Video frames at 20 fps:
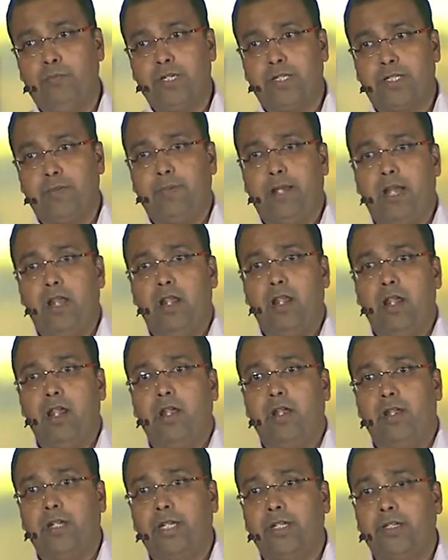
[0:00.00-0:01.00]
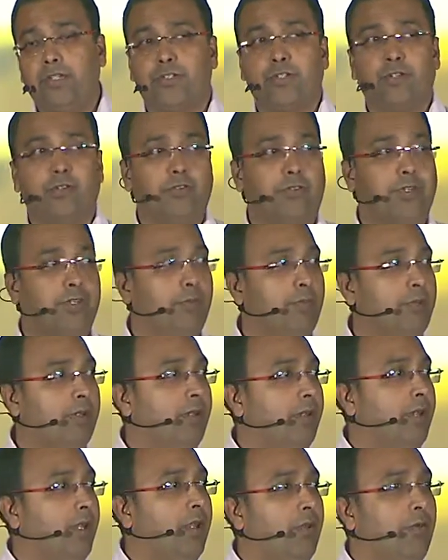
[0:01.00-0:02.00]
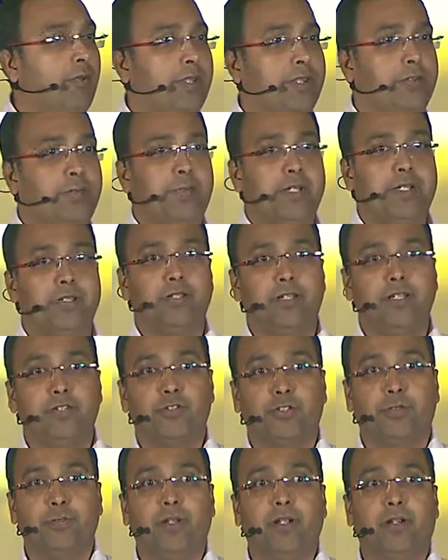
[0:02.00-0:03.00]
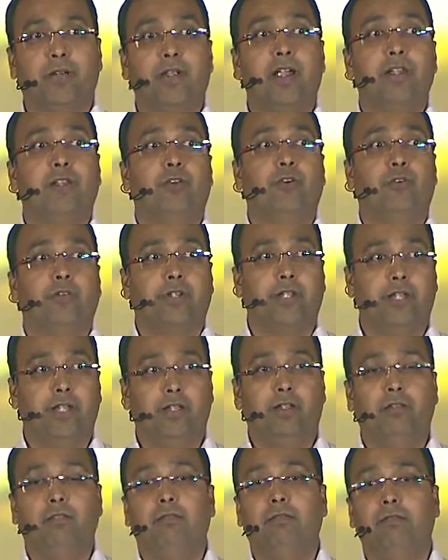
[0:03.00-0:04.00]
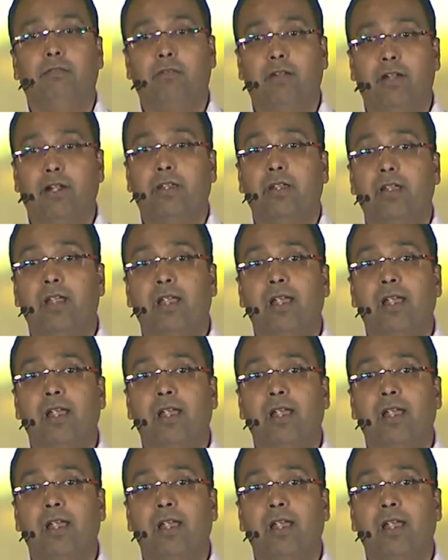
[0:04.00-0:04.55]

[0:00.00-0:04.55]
It's about learning. So someone, one of the speakers earlier talked about Groundhog Day, right?